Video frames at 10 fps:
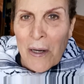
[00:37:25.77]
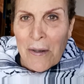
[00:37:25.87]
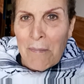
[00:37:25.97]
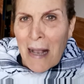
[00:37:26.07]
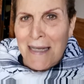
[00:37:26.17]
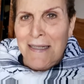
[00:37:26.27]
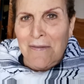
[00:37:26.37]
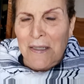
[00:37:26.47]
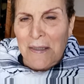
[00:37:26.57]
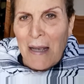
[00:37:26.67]
where a
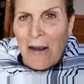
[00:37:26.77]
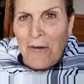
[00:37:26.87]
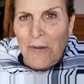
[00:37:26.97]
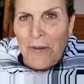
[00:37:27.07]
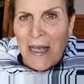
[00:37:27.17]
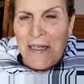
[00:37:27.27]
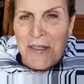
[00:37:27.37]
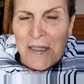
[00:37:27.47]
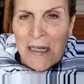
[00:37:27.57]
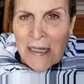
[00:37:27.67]
massively powerful
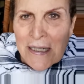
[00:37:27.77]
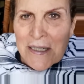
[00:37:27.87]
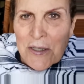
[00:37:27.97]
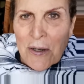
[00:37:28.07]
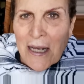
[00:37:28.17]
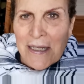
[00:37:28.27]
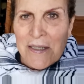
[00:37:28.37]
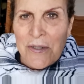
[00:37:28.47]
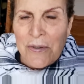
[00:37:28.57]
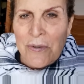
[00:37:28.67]
nation is
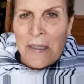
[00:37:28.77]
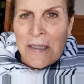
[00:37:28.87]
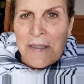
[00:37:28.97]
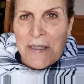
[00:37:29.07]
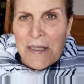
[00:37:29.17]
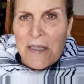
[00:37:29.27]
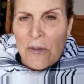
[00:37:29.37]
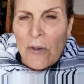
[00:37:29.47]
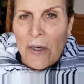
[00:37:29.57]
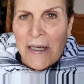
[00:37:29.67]
trying to
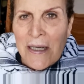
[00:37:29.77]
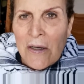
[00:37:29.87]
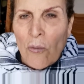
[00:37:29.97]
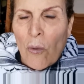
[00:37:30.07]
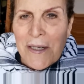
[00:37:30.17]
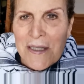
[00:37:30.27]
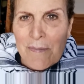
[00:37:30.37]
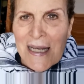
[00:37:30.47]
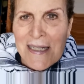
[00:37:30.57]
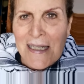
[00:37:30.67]
destroy what
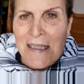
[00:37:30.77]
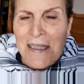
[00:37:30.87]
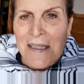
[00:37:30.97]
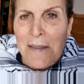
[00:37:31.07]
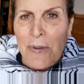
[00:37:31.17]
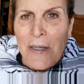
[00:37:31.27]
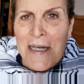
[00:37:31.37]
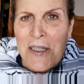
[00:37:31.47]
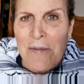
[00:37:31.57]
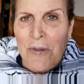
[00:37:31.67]
is basically a
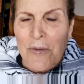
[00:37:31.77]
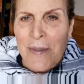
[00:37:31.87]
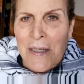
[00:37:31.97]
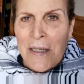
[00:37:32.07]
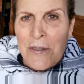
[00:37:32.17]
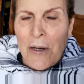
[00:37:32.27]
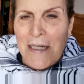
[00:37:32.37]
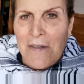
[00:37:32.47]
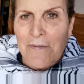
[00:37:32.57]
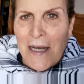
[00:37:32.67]
liberation movement
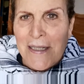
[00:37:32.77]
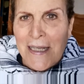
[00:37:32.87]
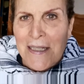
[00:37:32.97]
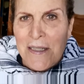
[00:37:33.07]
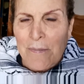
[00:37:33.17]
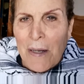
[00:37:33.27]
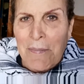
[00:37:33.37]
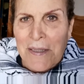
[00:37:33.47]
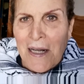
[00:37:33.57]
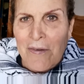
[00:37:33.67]
trying to fight against a
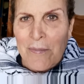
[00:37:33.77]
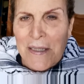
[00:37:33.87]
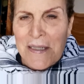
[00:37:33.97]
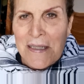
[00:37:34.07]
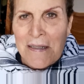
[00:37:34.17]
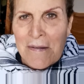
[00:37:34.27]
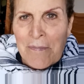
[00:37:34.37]
puppet government.